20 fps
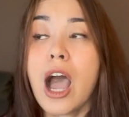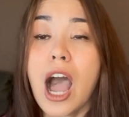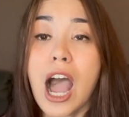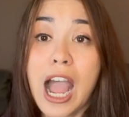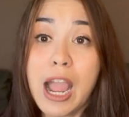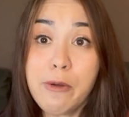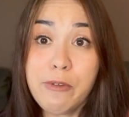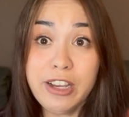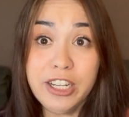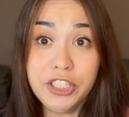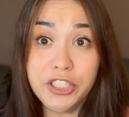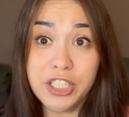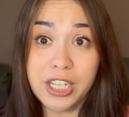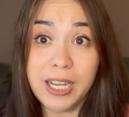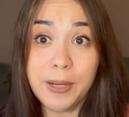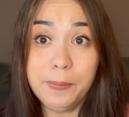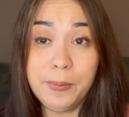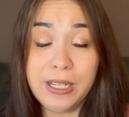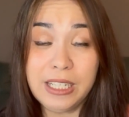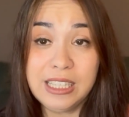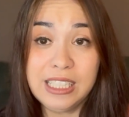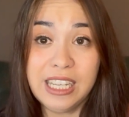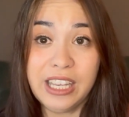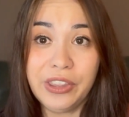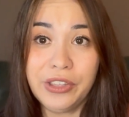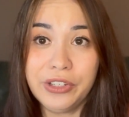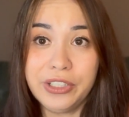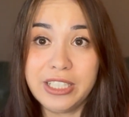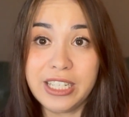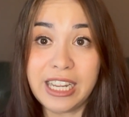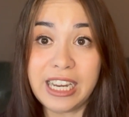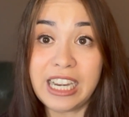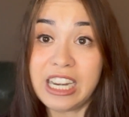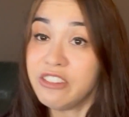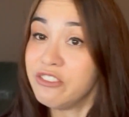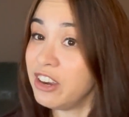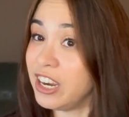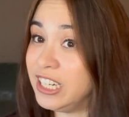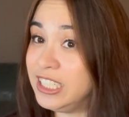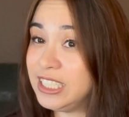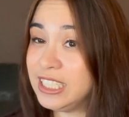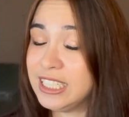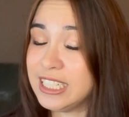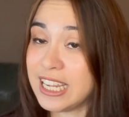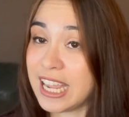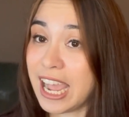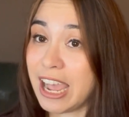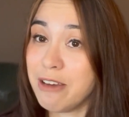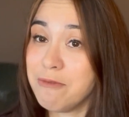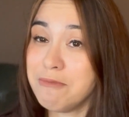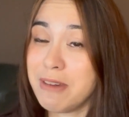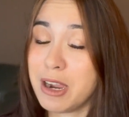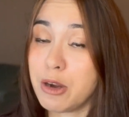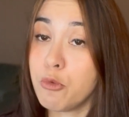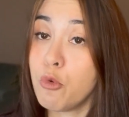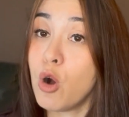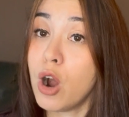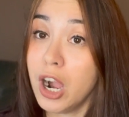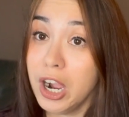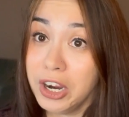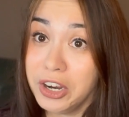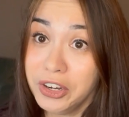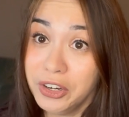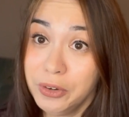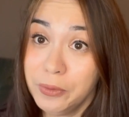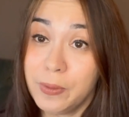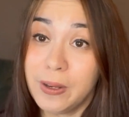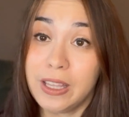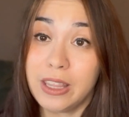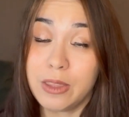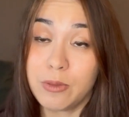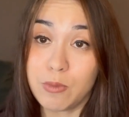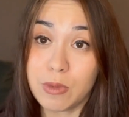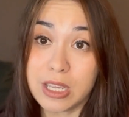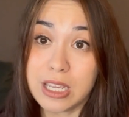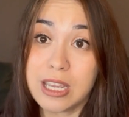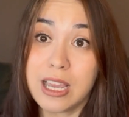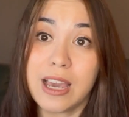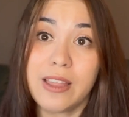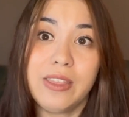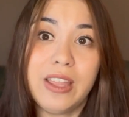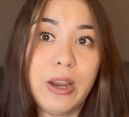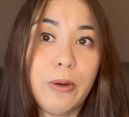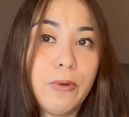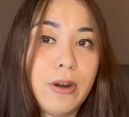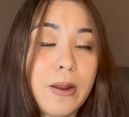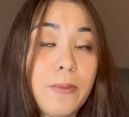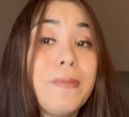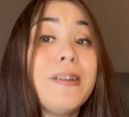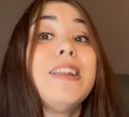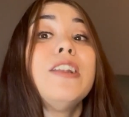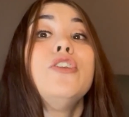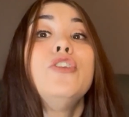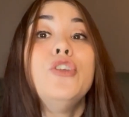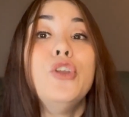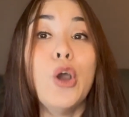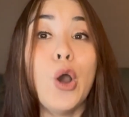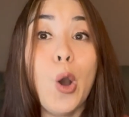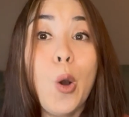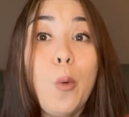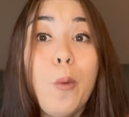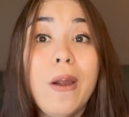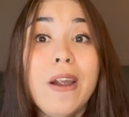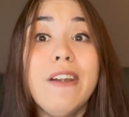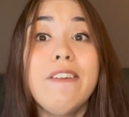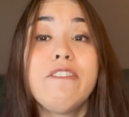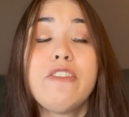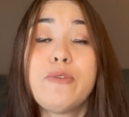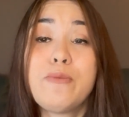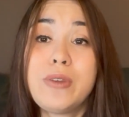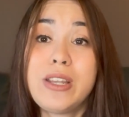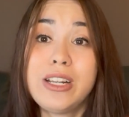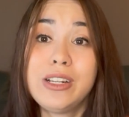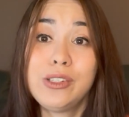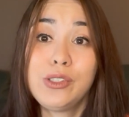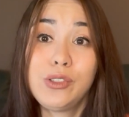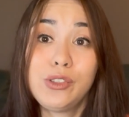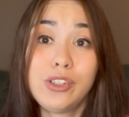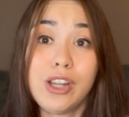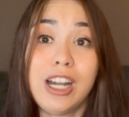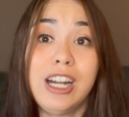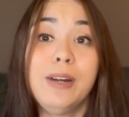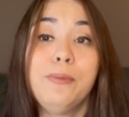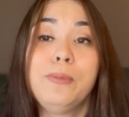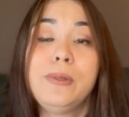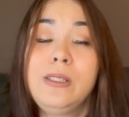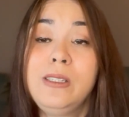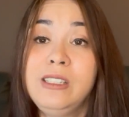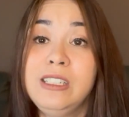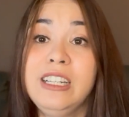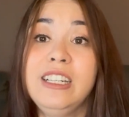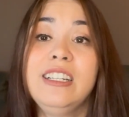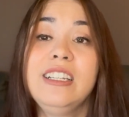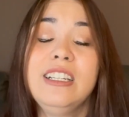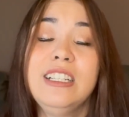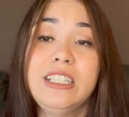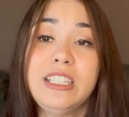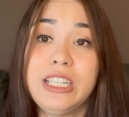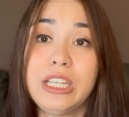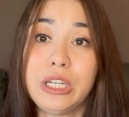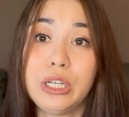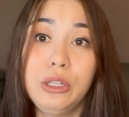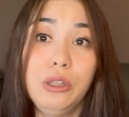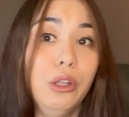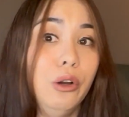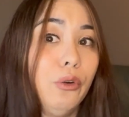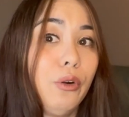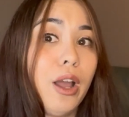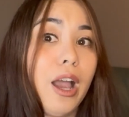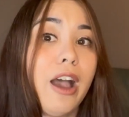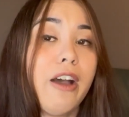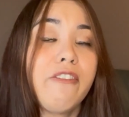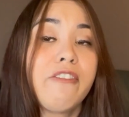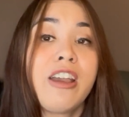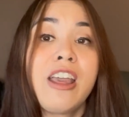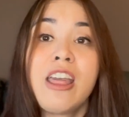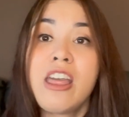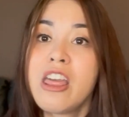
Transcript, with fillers: I went shopping the other day and if I didn't have my walker with me, there would have been nowhere for me to stop, sit, and take a load off.